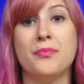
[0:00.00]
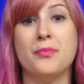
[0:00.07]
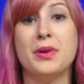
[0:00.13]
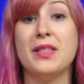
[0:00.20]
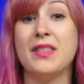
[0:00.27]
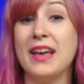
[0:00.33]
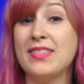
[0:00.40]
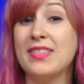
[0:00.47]

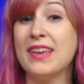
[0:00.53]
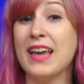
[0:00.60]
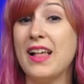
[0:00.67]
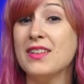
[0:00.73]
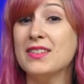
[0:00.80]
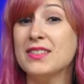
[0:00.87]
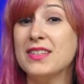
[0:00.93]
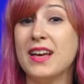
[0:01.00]
But like the
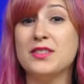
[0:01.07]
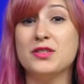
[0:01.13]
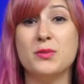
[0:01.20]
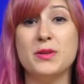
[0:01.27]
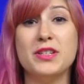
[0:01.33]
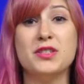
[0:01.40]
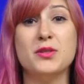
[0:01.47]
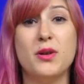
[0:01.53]
Galaxy
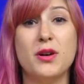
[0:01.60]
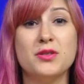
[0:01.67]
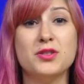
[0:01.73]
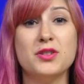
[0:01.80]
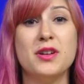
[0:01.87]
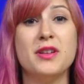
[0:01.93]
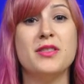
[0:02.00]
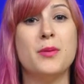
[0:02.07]
S22
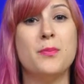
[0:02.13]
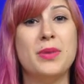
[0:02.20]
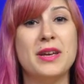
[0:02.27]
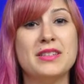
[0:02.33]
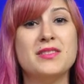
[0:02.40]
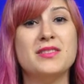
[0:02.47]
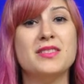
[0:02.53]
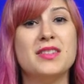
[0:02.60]
Ultra, the
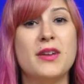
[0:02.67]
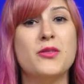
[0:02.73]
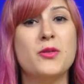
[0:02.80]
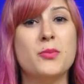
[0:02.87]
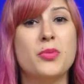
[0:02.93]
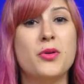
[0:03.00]
Pixel 7